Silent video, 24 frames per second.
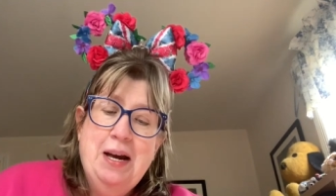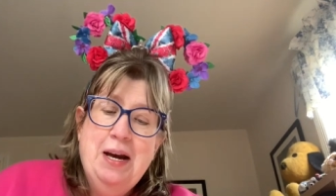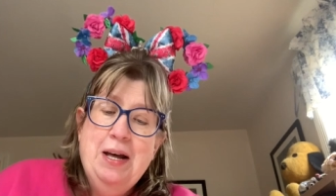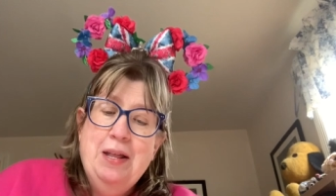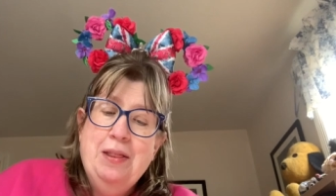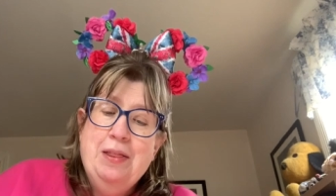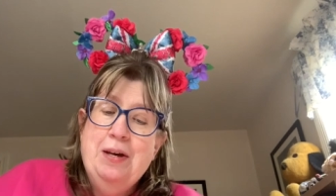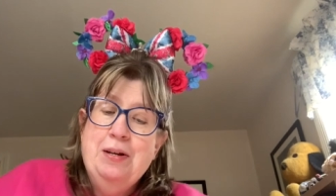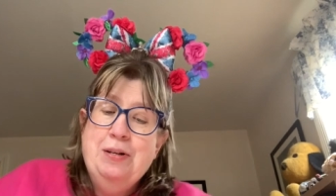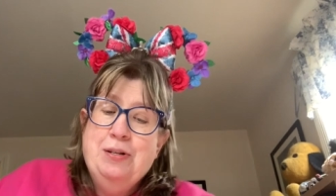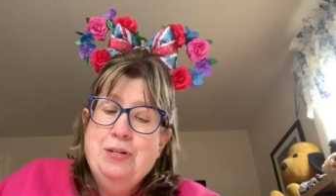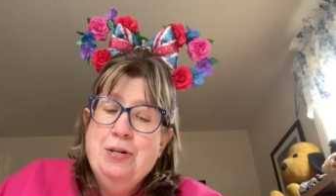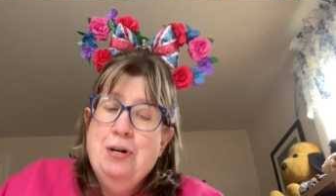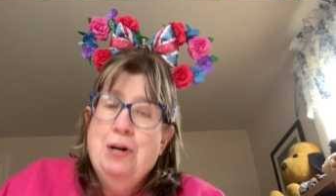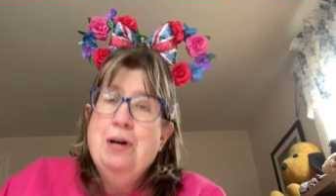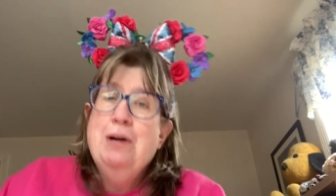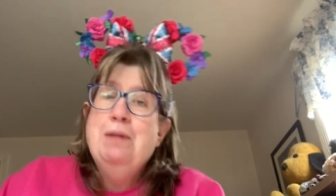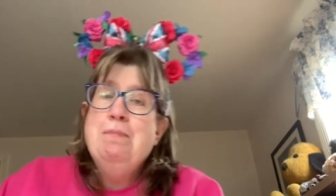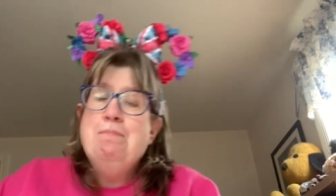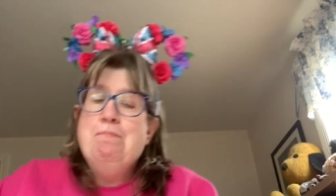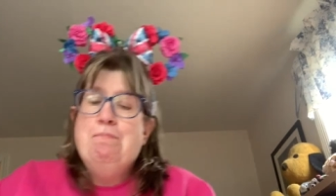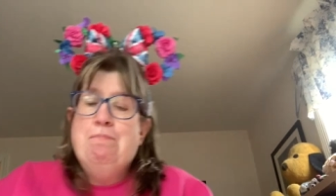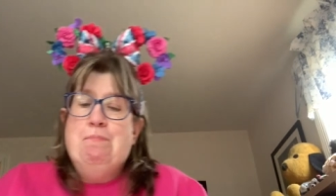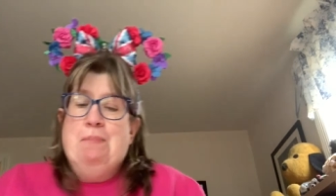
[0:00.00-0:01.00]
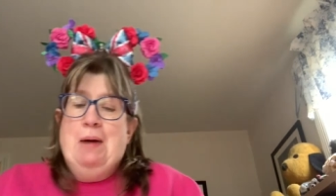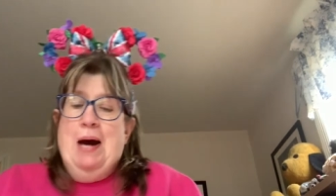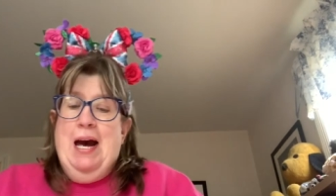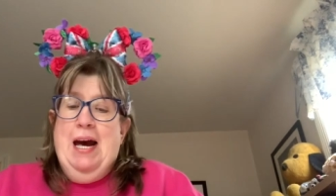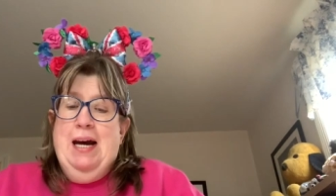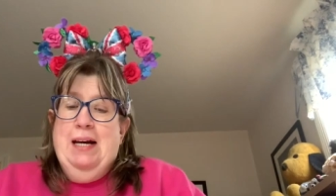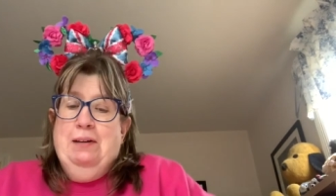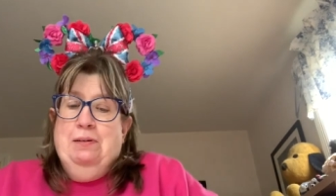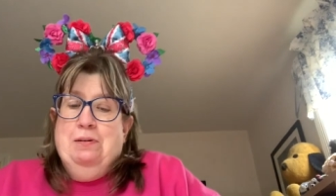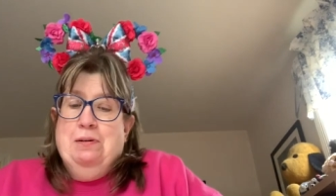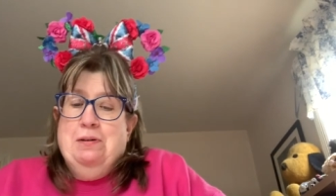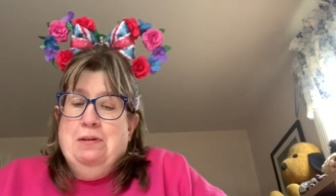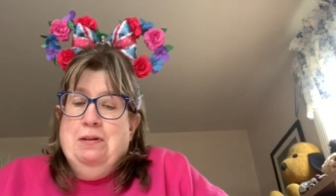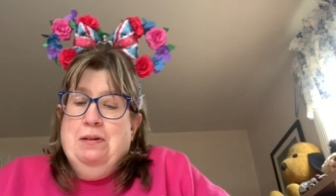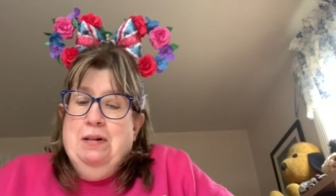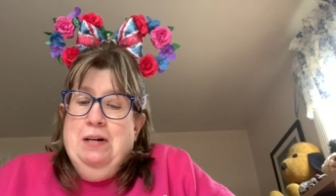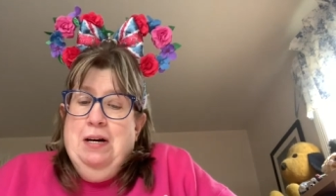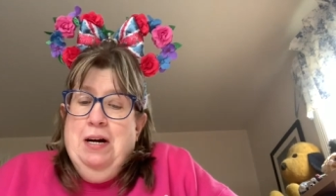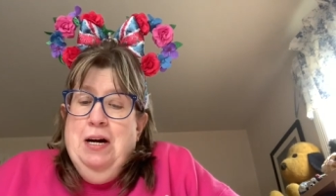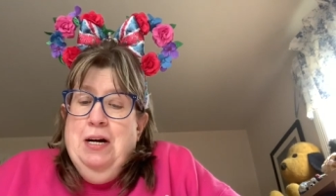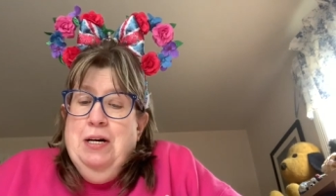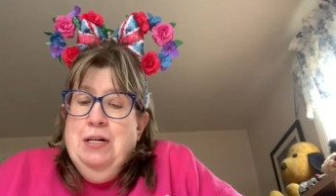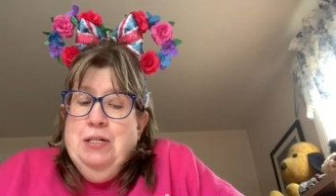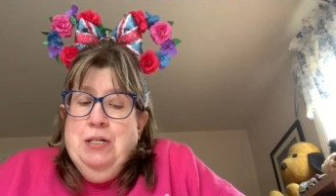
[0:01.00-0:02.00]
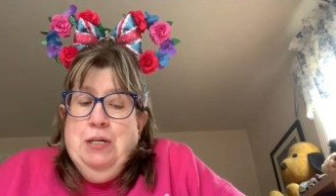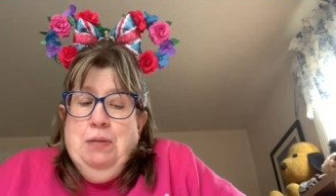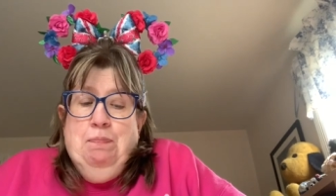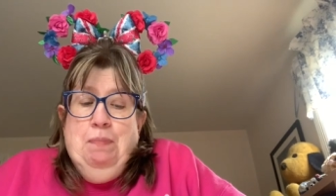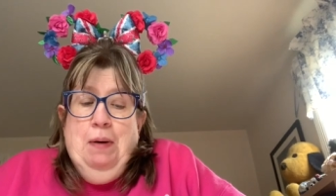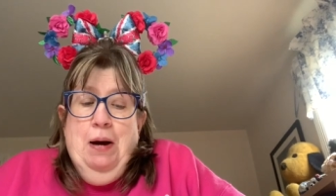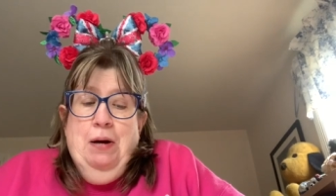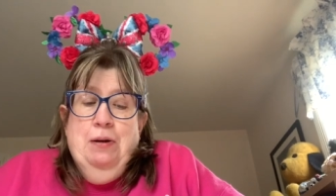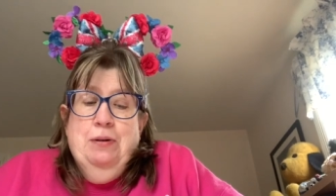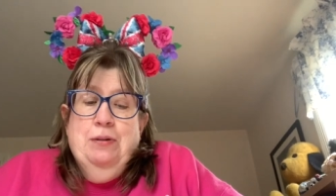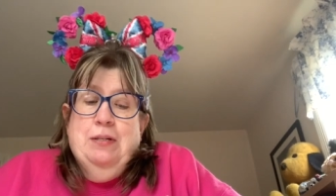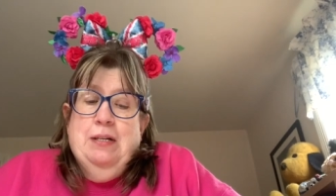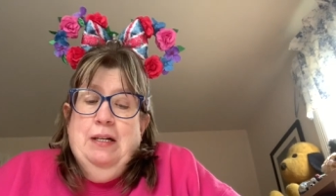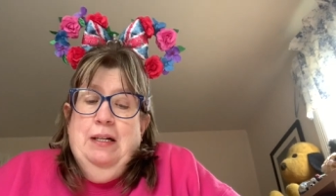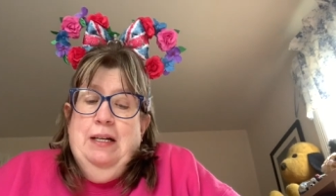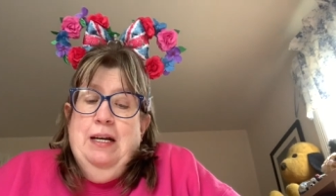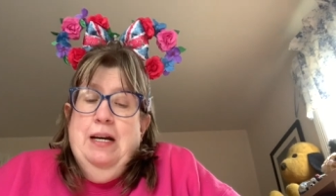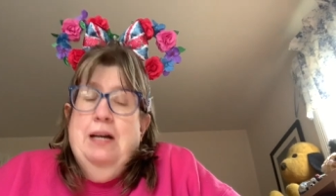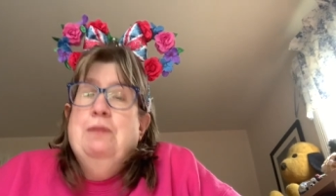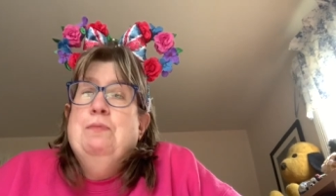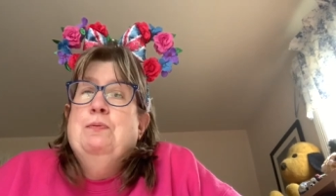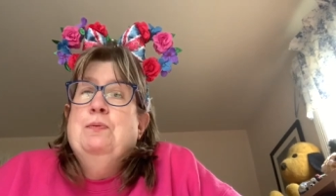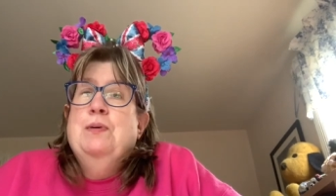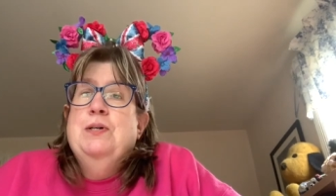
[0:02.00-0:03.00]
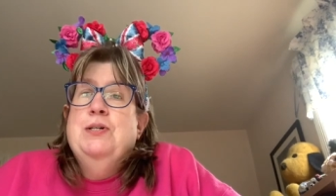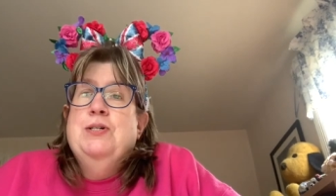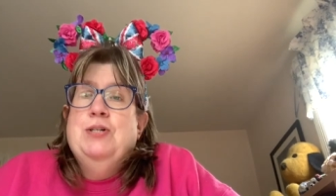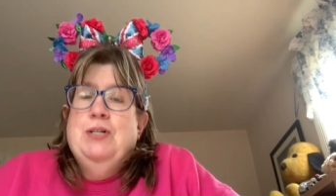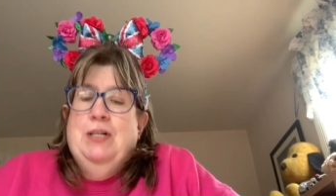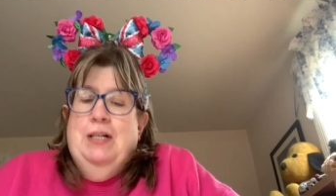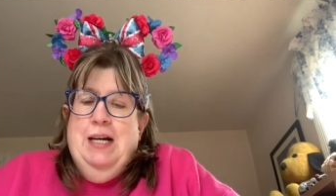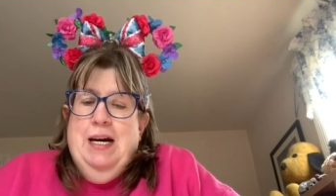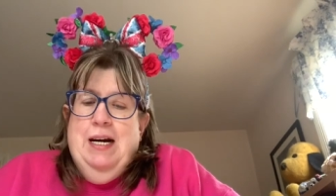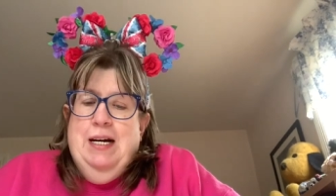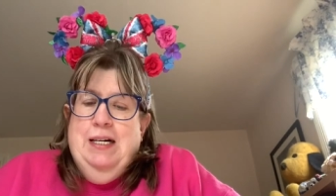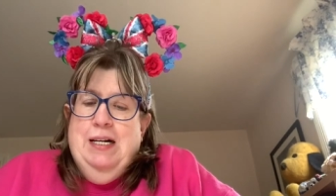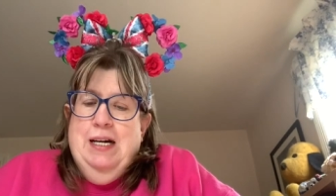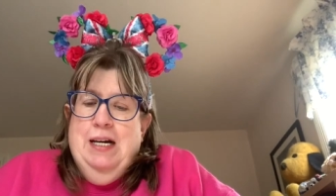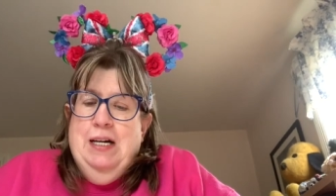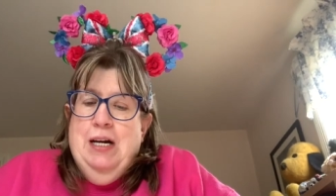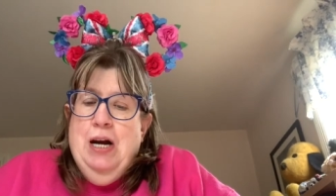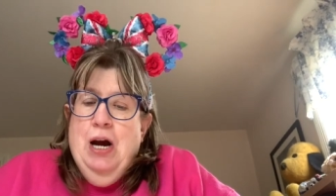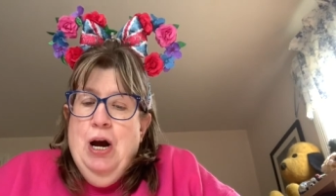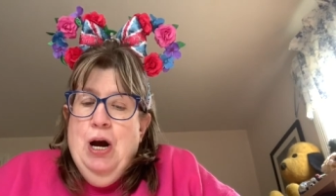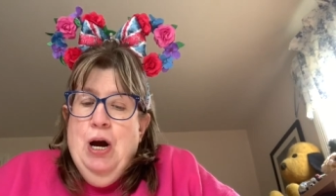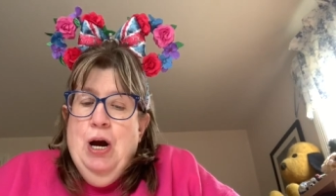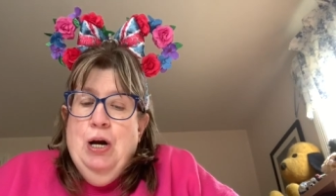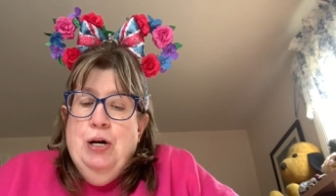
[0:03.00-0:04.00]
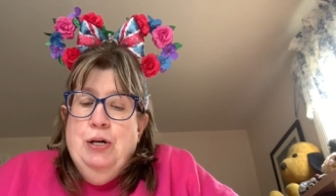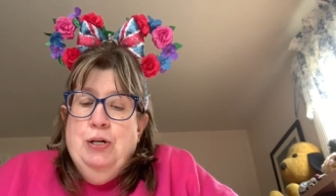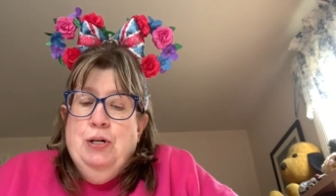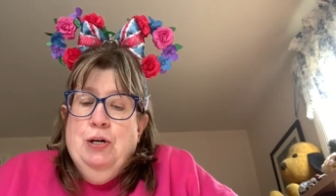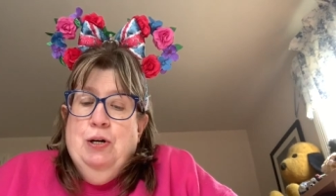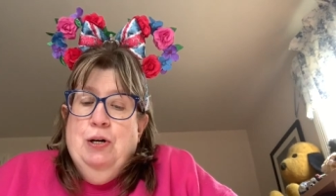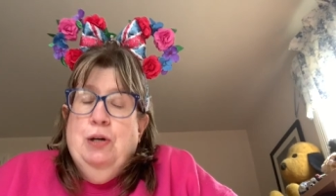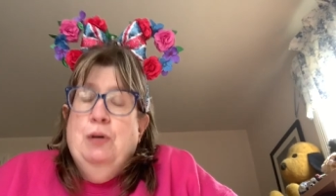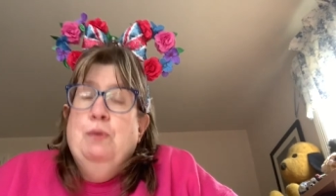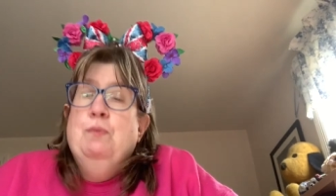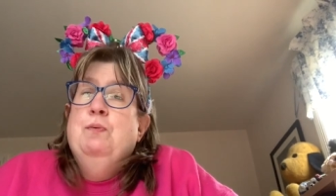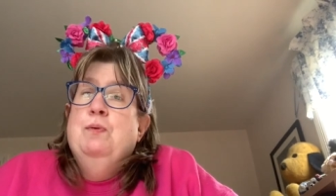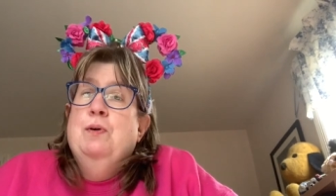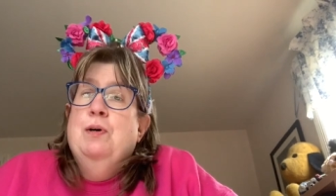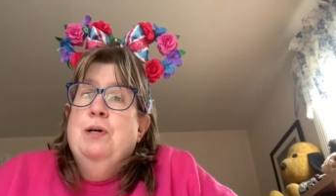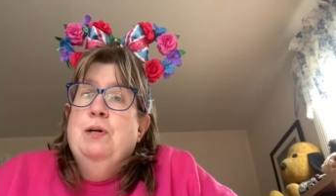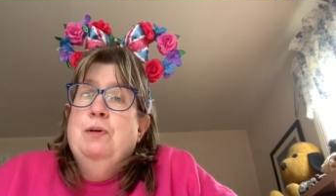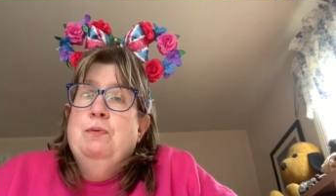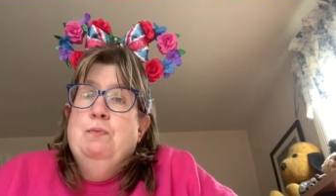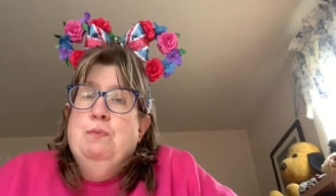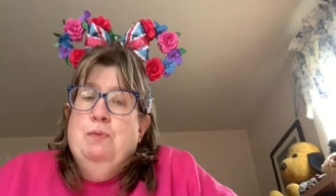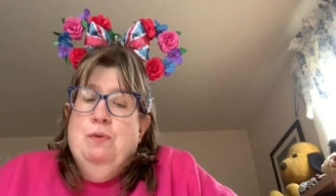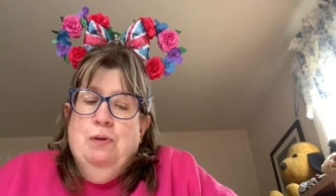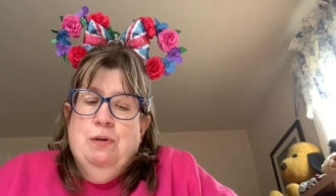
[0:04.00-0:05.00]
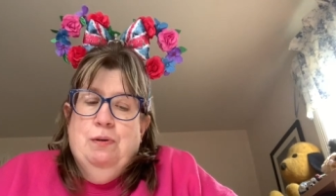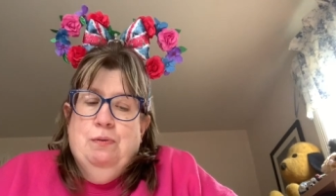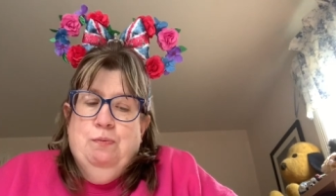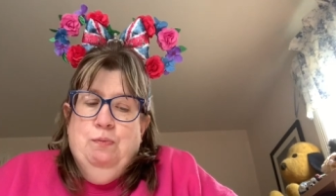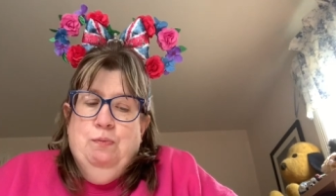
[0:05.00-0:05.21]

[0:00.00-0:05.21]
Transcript: The term banger supposedly originated during World War